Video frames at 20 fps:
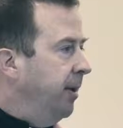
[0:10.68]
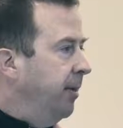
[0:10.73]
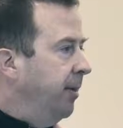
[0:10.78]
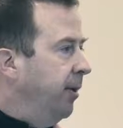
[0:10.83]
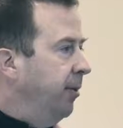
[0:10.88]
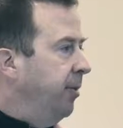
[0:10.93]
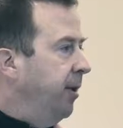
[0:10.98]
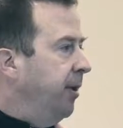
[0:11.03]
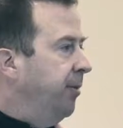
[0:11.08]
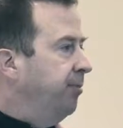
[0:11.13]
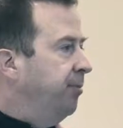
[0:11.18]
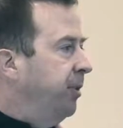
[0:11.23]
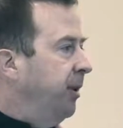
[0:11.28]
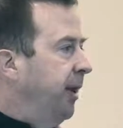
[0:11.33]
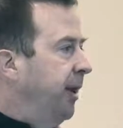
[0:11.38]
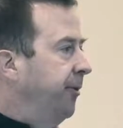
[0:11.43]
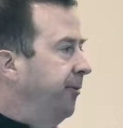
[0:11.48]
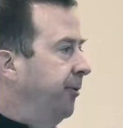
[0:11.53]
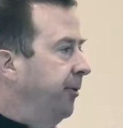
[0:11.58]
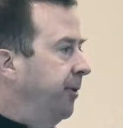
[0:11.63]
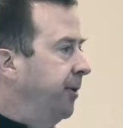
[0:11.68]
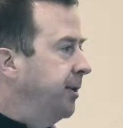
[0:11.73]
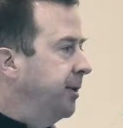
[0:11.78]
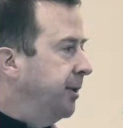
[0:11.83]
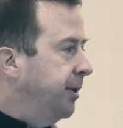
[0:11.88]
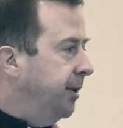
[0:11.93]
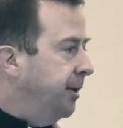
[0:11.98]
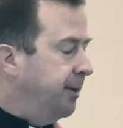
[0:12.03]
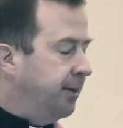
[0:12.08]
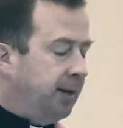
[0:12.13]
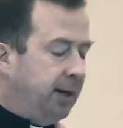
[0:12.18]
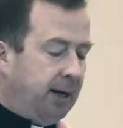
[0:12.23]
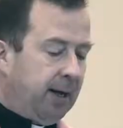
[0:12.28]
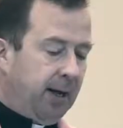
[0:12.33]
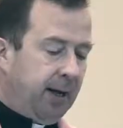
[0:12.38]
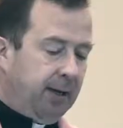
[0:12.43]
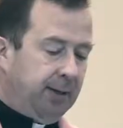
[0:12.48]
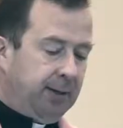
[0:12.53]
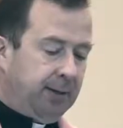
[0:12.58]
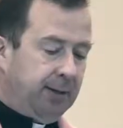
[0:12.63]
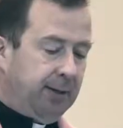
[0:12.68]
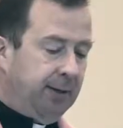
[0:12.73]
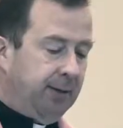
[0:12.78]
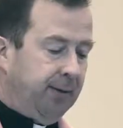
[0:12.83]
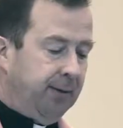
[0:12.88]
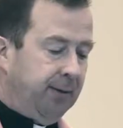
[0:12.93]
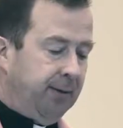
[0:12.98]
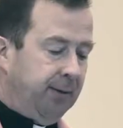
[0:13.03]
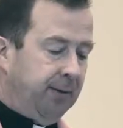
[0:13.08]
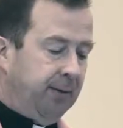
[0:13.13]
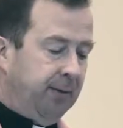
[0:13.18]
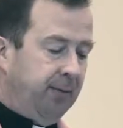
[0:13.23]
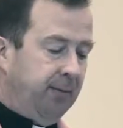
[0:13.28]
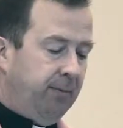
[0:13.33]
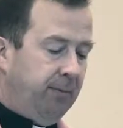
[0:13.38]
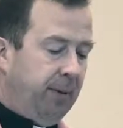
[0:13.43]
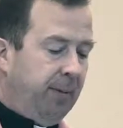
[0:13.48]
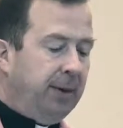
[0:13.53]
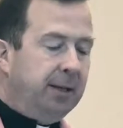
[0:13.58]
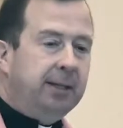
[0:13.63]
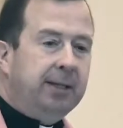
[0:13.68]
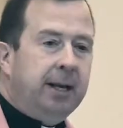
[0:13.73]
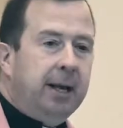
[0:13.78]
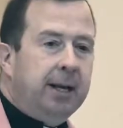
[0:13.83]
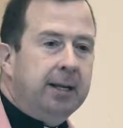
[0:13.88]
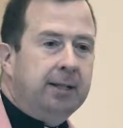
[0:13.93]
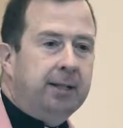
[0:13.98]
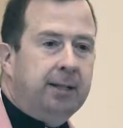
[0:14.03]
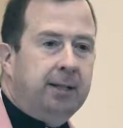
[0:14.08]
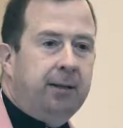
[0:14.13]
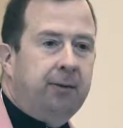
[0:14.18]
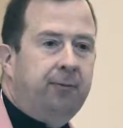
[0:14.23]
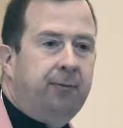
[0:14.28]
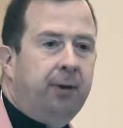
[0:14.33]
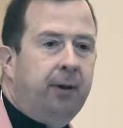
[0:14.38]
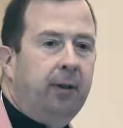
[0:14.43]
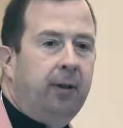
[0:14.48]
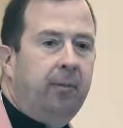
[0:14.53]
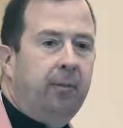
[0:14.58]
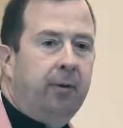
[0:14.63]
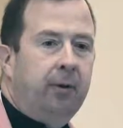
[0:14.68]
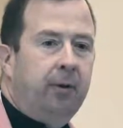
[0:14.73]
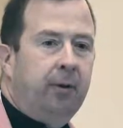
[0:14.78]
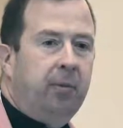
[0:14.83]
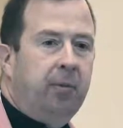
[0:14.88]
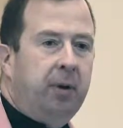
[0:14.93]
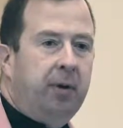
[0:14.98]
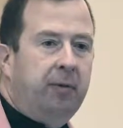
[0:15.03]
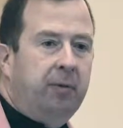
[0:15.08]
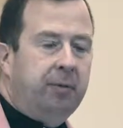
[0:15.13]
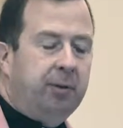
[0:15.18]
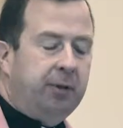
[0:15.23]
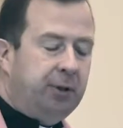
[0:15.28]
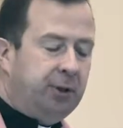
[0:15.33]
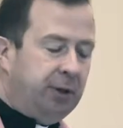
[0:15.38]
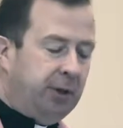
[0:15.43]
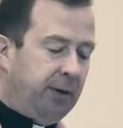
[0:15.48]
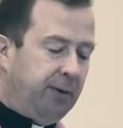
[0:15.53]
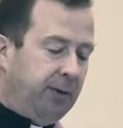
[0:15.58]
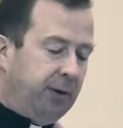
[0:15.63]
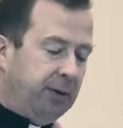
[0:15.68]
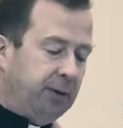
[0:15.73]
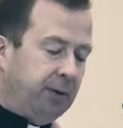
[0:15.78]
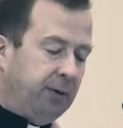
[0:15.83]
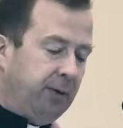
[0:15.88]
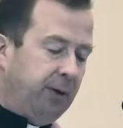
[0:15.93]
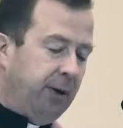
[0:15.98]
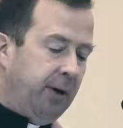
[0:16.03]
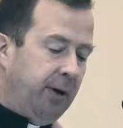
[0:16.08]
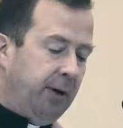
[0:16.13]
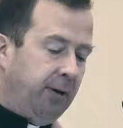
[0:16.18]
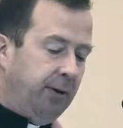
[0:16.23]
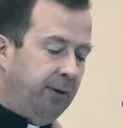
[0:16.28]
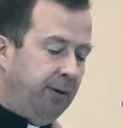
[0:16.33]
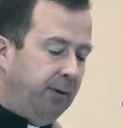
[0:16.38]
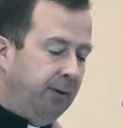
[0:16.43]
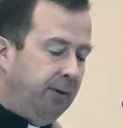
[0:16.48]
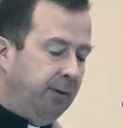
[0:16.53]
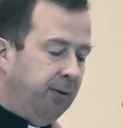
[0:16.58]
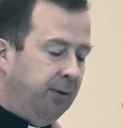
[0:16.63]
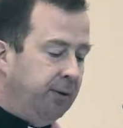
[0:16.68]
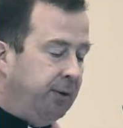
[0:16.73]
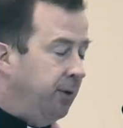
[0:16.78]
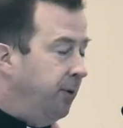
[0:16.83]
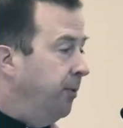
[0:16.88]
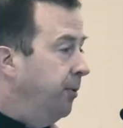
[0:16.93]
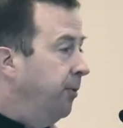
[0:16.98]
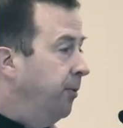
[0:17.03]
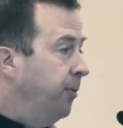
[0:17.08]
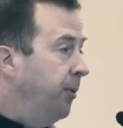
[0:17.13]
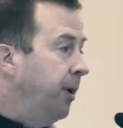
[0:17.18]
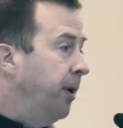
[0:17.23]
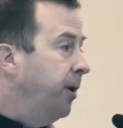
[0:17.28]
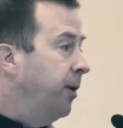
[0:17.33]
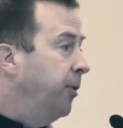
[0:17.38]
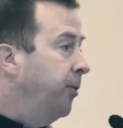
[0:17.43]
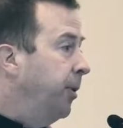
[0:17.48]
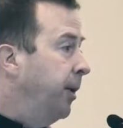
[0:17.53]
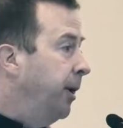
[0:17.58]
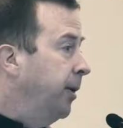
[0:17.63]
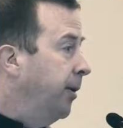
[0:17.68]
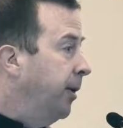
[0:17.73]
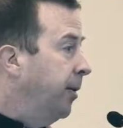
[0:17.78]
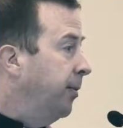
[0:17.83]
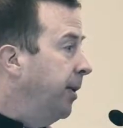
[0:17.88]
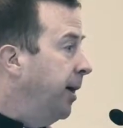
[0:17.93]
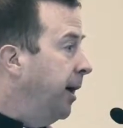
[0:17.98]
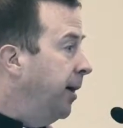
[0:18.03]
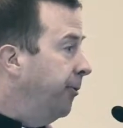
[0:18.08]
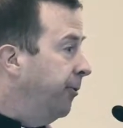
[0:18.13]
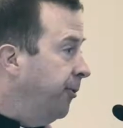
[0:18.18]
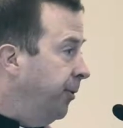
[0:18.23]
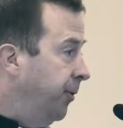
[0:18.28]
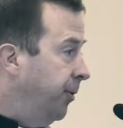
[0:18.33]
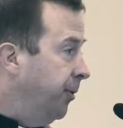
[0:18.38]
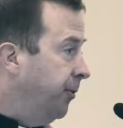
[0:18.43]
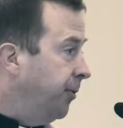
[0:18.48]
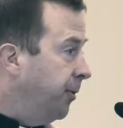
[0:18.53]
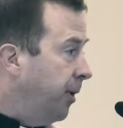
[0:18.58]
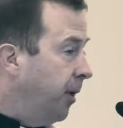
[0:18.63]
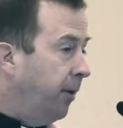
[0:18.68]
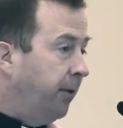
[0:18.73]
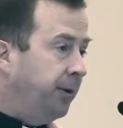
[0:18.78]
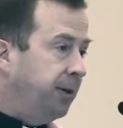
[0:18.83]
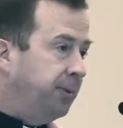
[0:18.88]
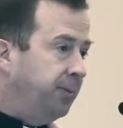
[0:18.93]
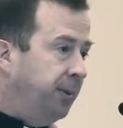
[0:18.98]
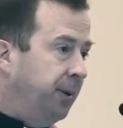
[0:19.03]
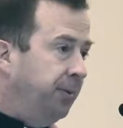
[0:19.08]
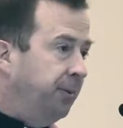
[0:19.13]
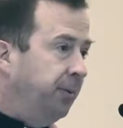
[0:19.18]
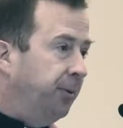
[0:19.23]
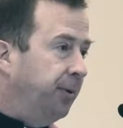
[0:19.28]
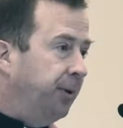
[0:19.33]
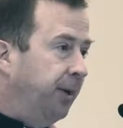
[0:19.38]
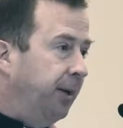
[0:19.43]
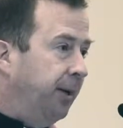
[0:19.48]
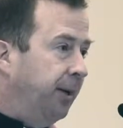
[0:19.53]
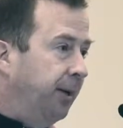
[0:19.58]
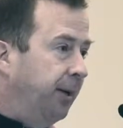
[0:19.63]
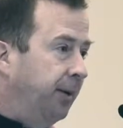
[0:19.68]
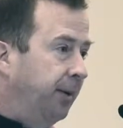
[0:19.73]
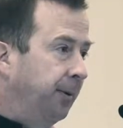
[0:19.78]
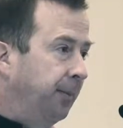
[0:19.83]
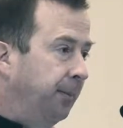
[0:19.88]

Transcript: little bit of playfulness in his eyes. Maybe tested Philip with a little bit of a mischievous grin. So, where are we going to buy food for all these people to eat?